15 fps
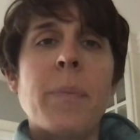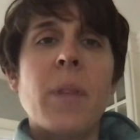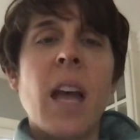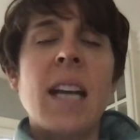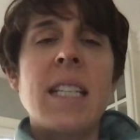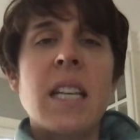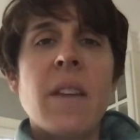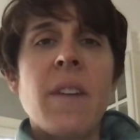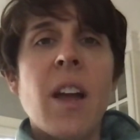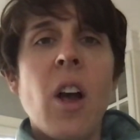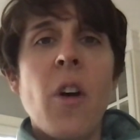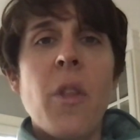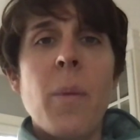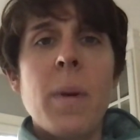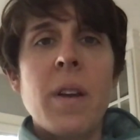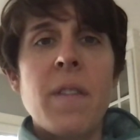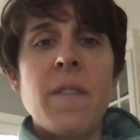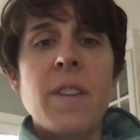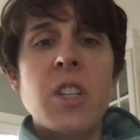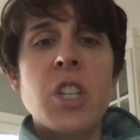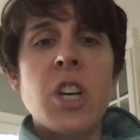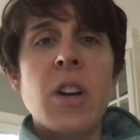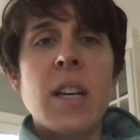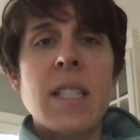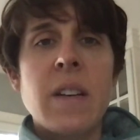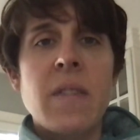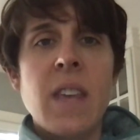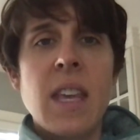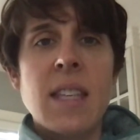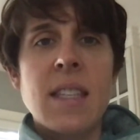identify all the beneficiaries
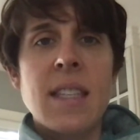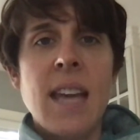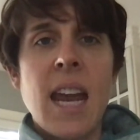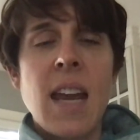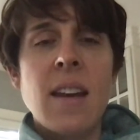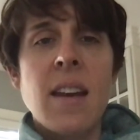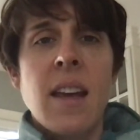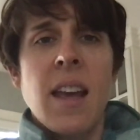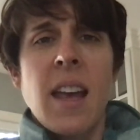of the estate.